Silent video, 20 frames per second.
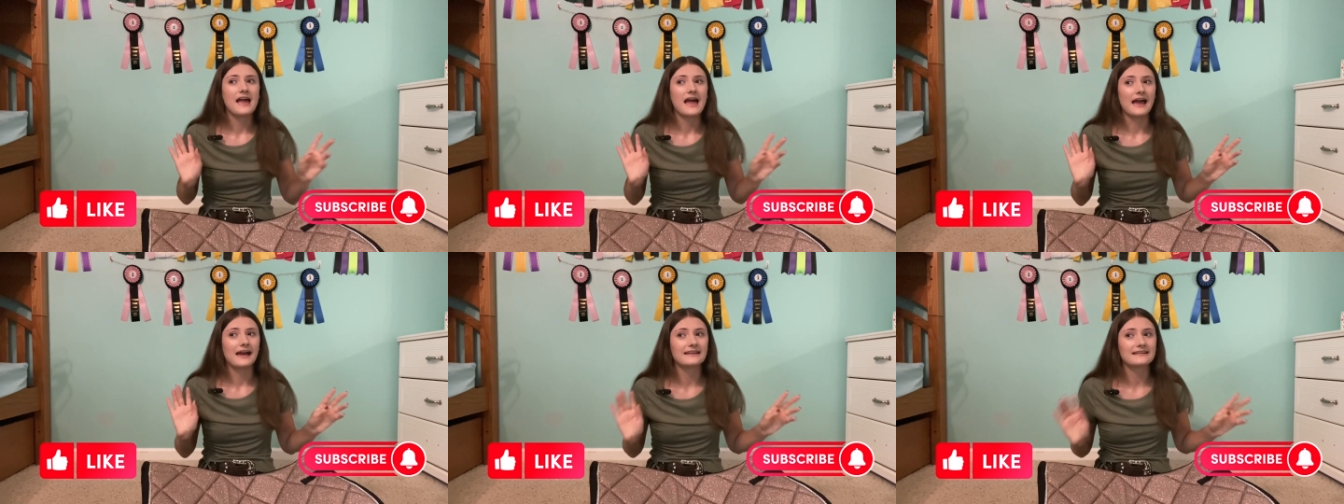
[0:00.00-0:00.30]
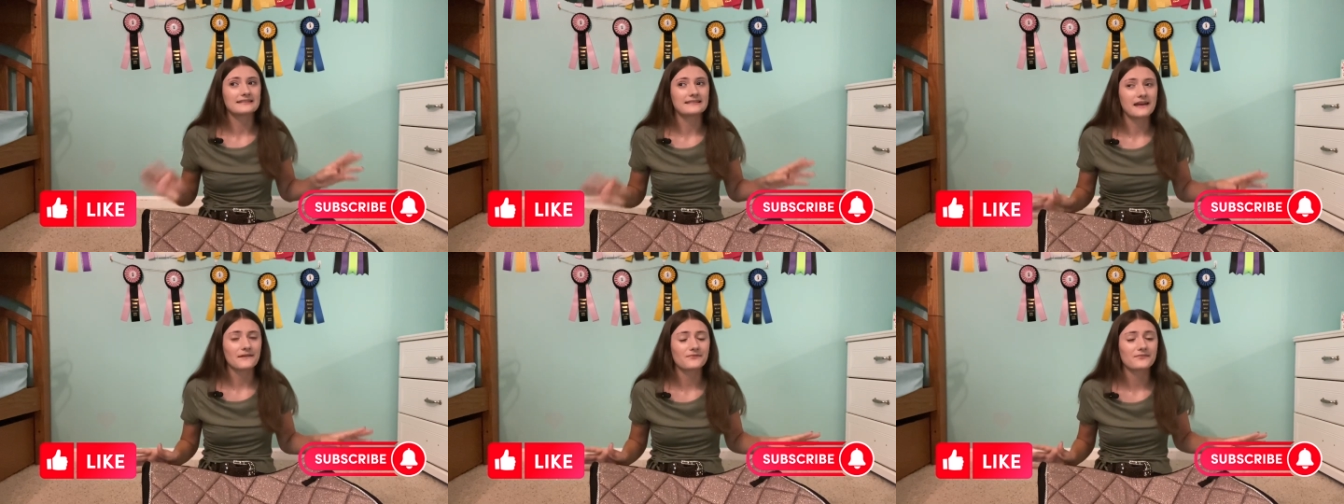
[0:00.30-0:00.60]

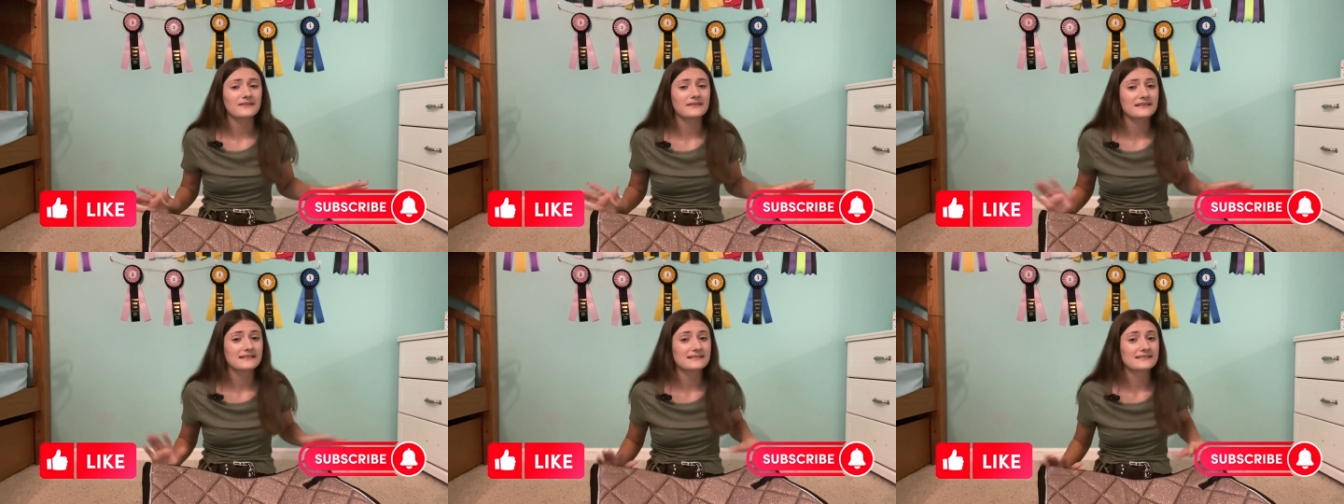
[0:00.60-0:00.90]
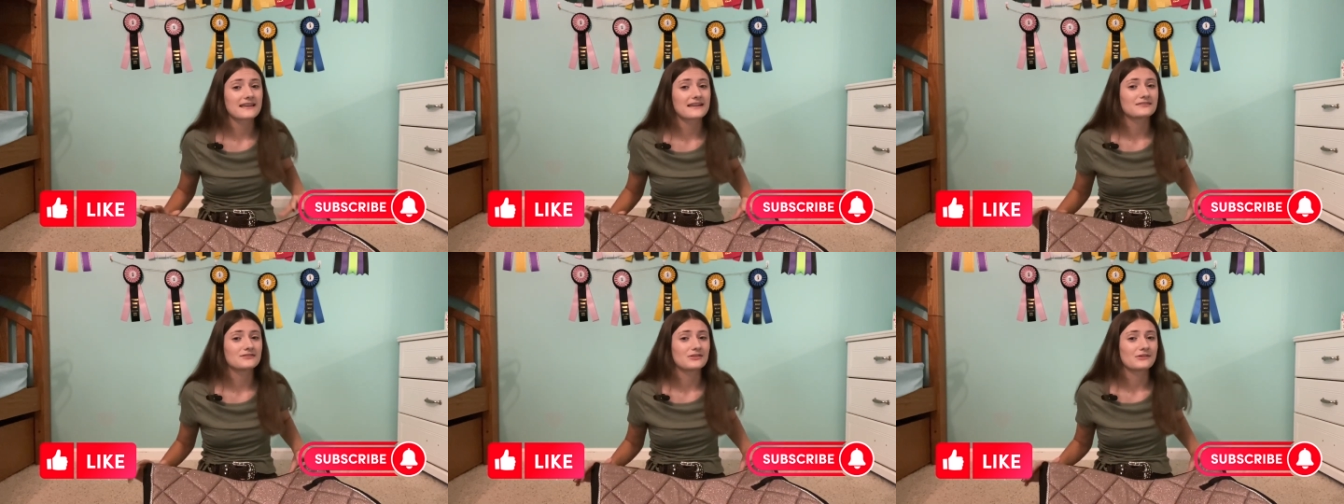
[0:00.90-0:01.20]
and definitely
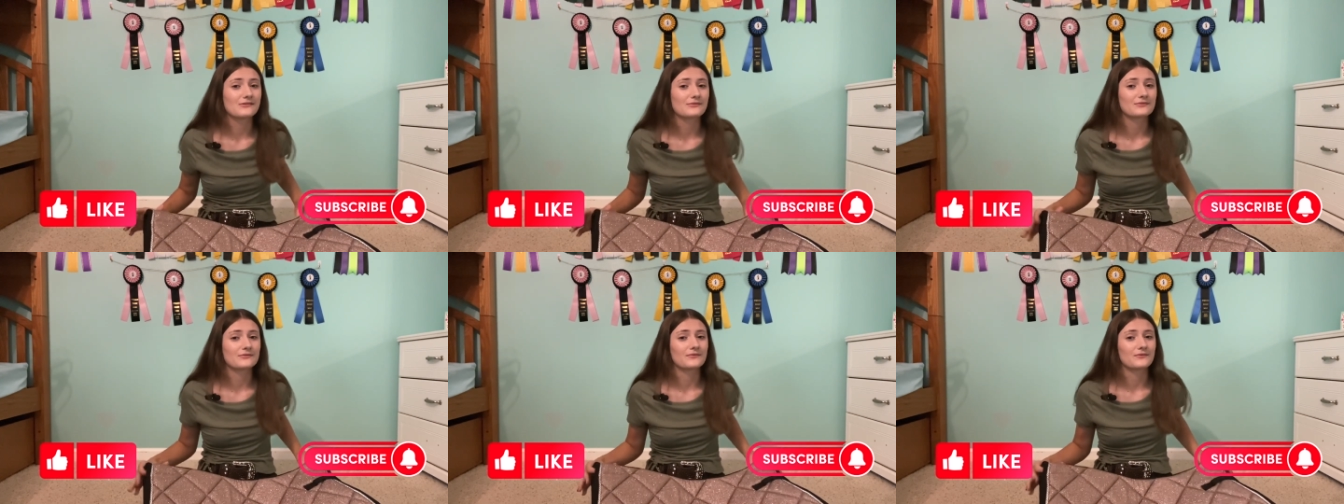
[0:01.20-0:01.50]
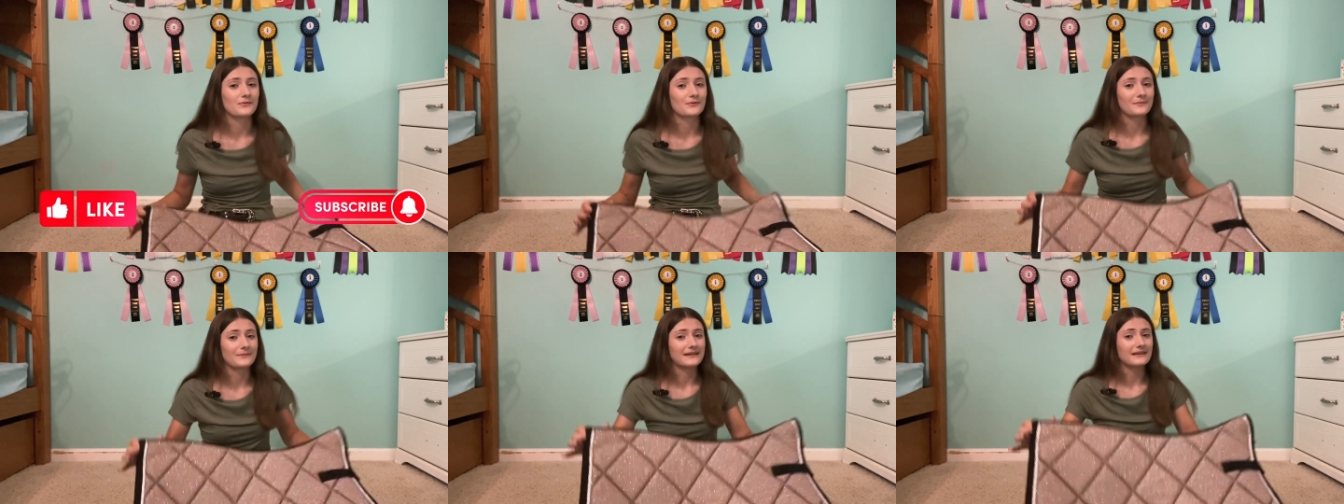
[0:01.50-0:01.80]
stay tuned
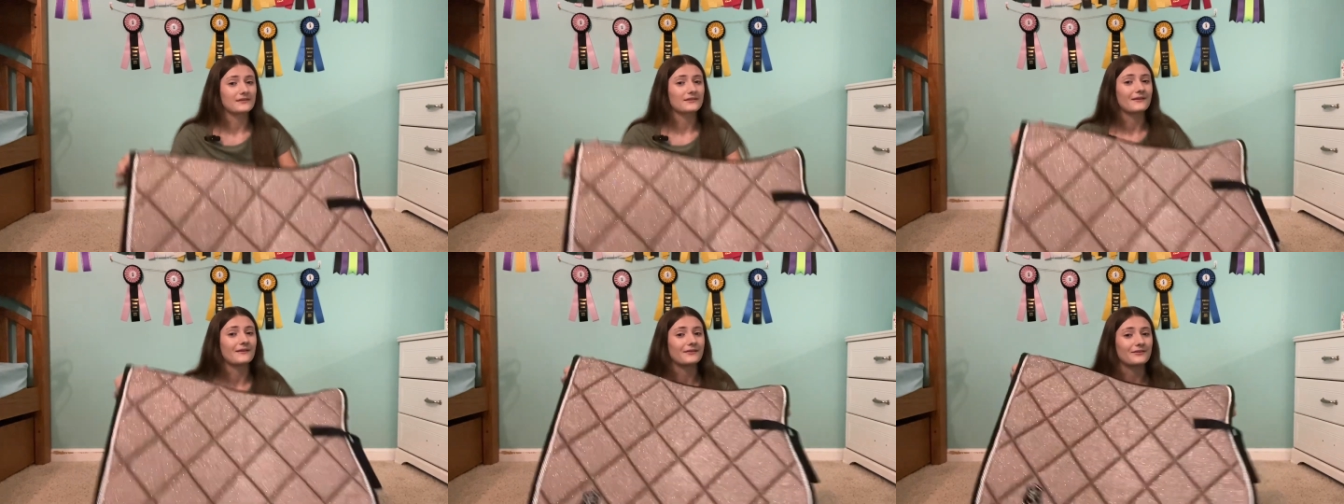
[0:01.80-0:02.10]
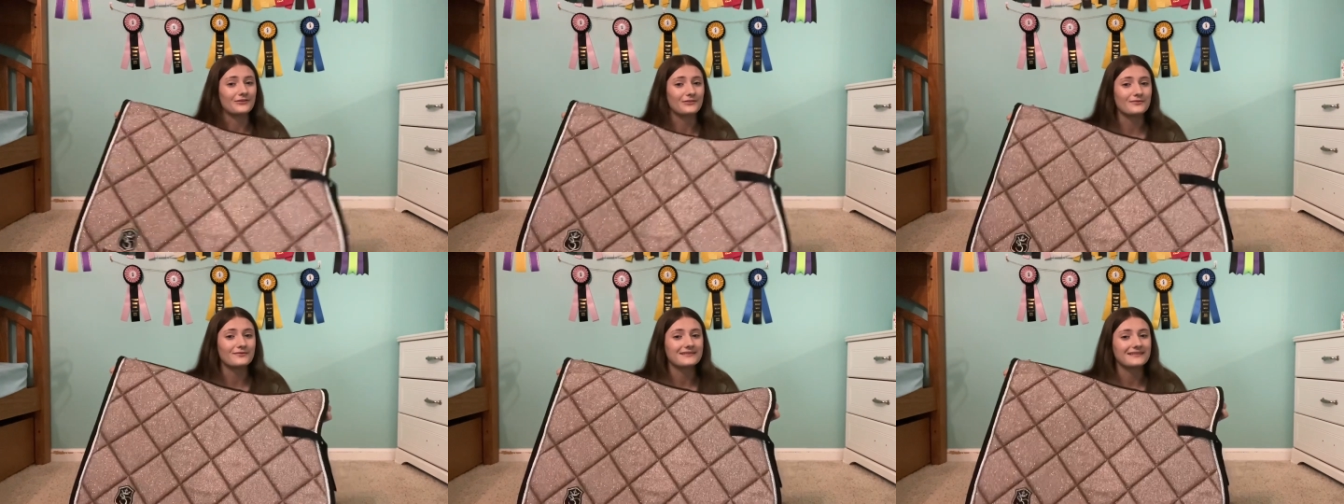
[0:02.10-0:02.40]
for me
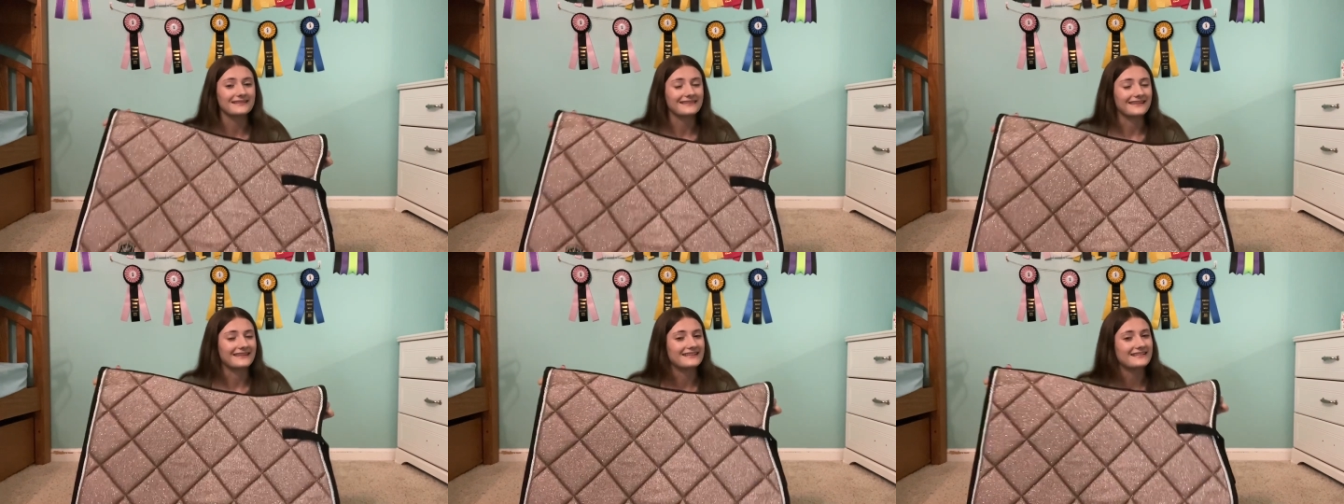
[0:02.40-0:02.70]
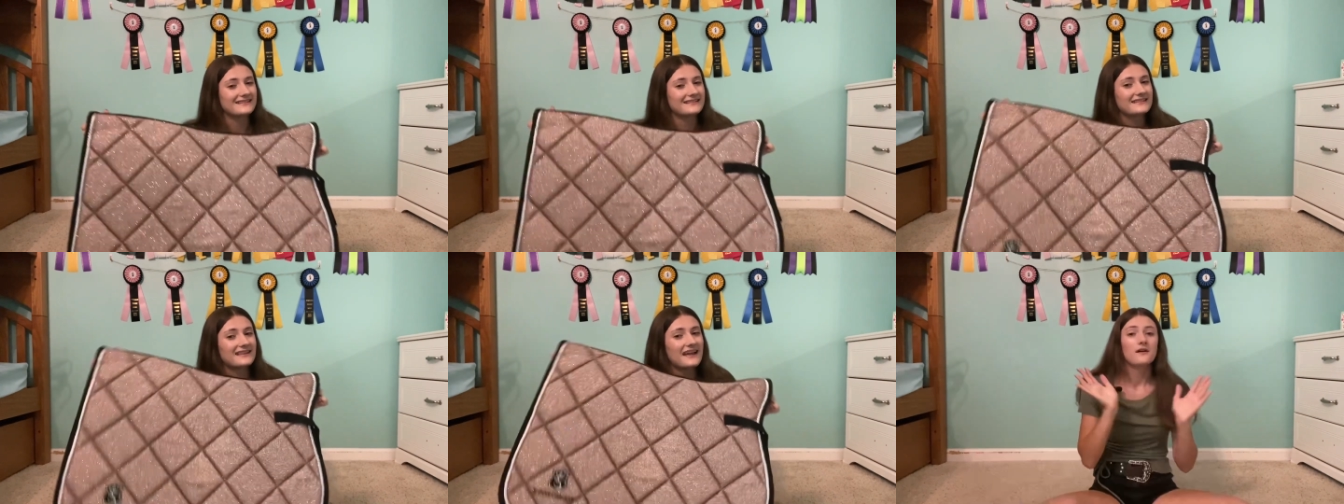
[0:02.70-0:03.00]
using
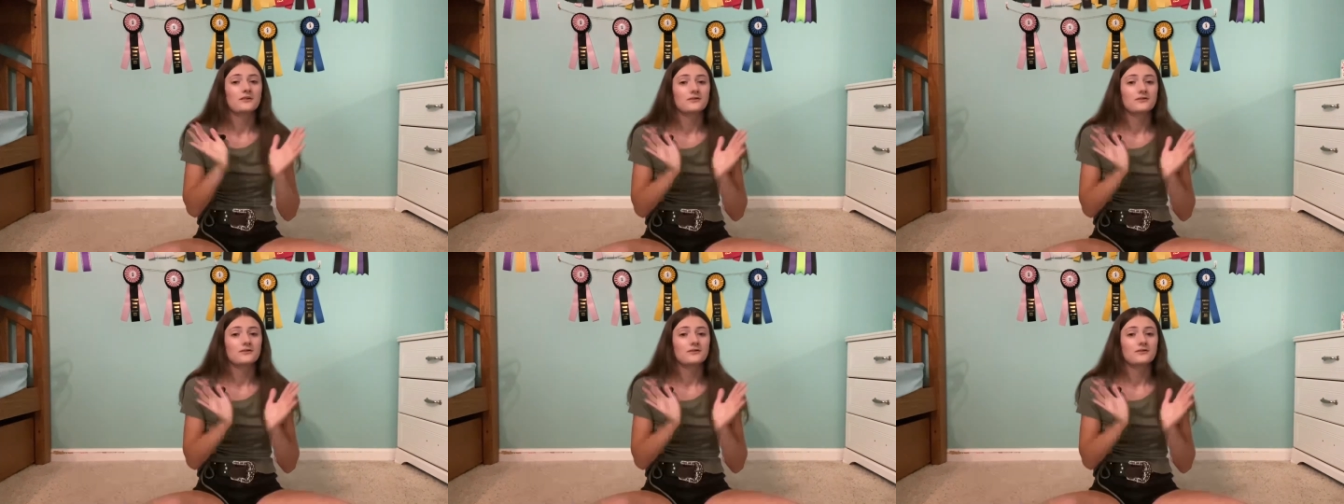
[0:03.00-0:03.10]
this.